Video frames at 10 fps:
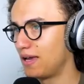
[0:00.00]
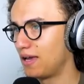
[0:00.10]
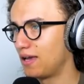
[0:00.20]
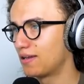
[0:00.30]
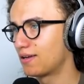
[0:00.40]

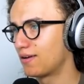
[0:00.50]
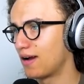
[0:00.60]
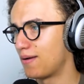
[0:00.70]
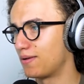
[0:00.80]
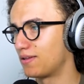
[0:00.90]
And
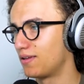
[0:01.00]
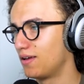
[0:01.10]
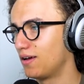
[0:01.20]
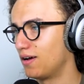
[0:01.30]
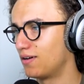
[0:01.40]
grab it.
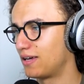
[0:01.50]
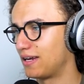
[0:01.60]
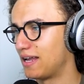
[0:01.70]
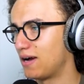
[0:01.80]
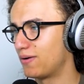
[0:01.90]

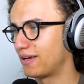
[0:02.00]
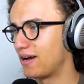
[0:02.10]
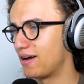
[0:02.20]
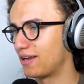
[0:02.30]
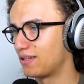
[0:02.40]
Okay, now we
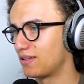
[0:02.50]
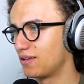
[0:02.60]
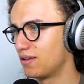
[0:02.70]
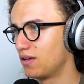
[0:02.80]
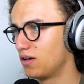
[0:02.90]
got it.
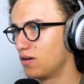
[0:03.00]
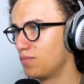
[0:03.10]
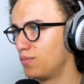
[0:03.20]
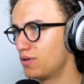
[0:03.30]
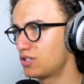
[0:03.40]

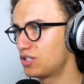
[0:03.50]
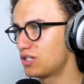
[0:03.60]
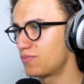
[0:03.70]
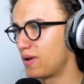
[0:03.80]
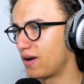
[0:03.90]
Push
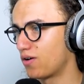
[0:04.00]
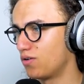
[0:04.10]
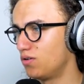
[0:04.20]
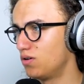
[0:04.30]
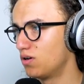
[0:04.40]
this
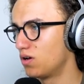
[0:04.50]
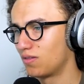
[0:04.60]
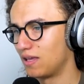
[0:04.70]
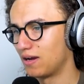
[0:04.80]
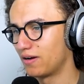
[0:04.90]
barrel.
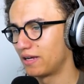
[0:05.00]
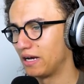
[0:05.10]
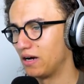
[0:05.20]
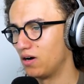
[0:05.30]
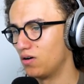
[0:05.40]
There you
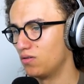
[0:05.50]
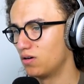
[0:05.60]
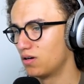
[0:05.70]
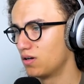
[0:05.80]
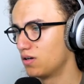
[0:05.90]
go.
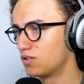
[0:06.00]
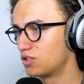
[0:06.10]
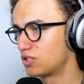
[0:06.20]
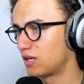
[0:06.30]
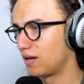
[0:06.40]

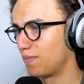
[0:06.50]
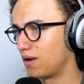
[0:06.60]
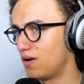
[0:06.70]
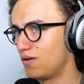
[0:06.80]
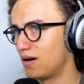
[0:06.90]
Just gonna
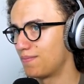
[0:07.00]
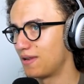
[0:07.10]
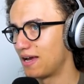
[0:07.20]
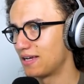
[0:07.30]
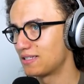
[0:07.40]
blow up
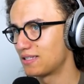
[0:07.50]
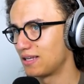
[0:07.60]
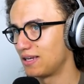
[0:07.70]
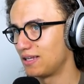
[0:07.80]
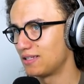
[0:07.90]
nice
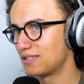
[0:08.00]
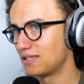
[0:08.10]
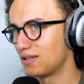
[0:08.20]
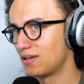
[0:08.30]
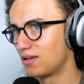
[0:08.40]
and
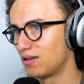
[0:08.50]
easy.